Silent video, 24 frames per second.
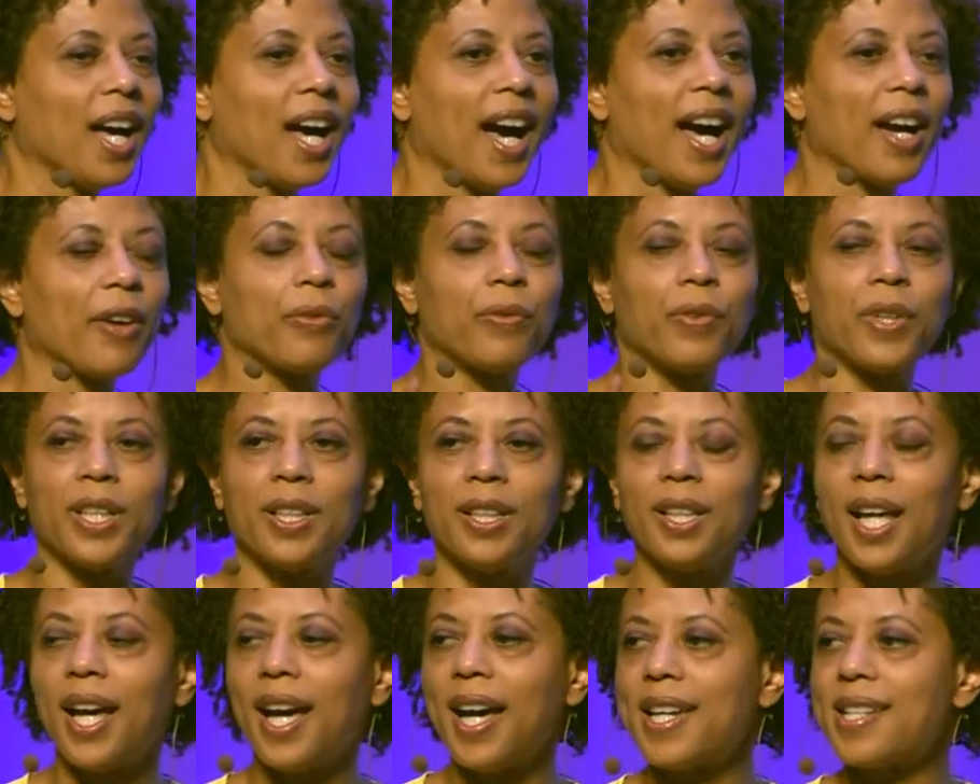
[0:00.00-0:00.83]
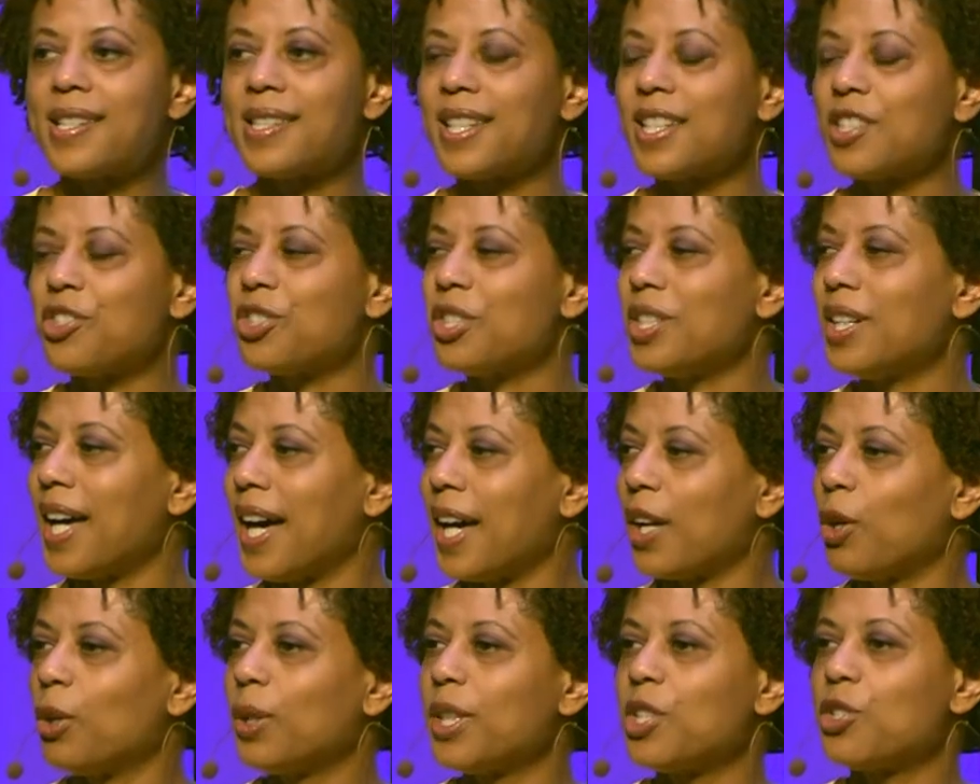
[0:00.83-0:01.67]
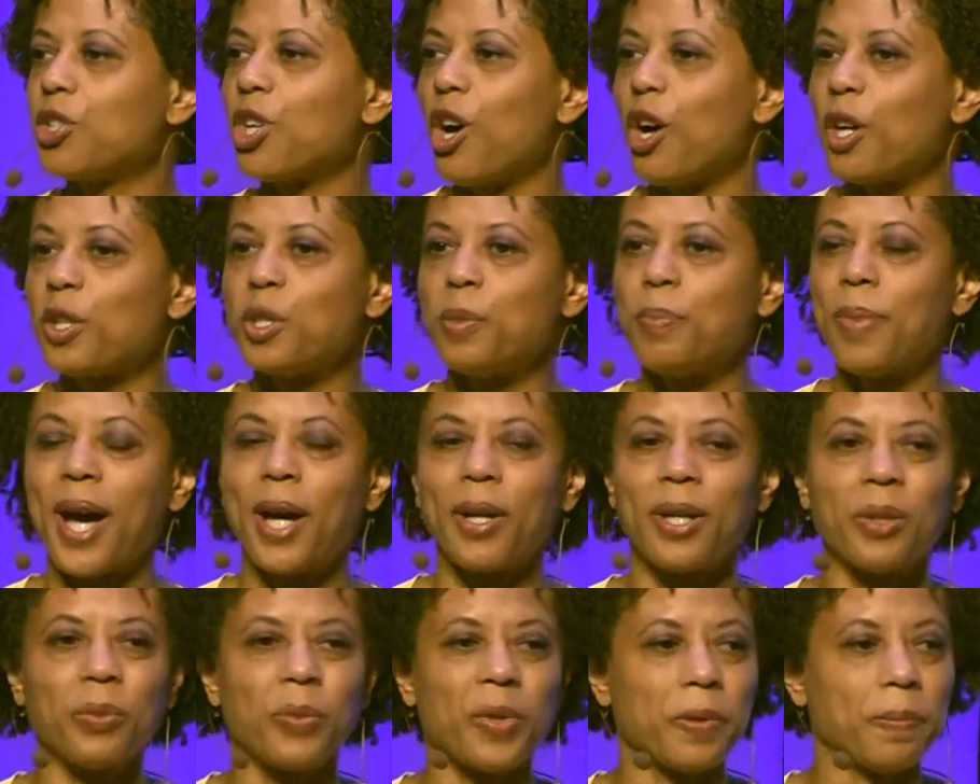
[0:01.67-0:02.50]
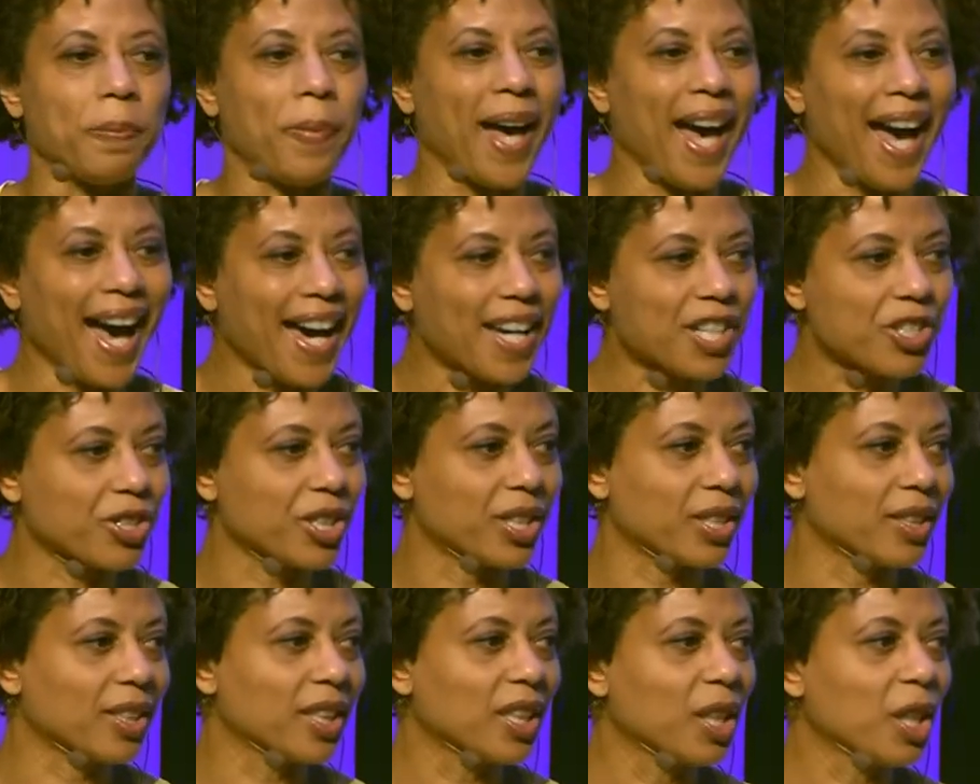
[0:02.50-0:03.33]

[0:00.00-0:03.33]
I realized that she not only talked about it with passion,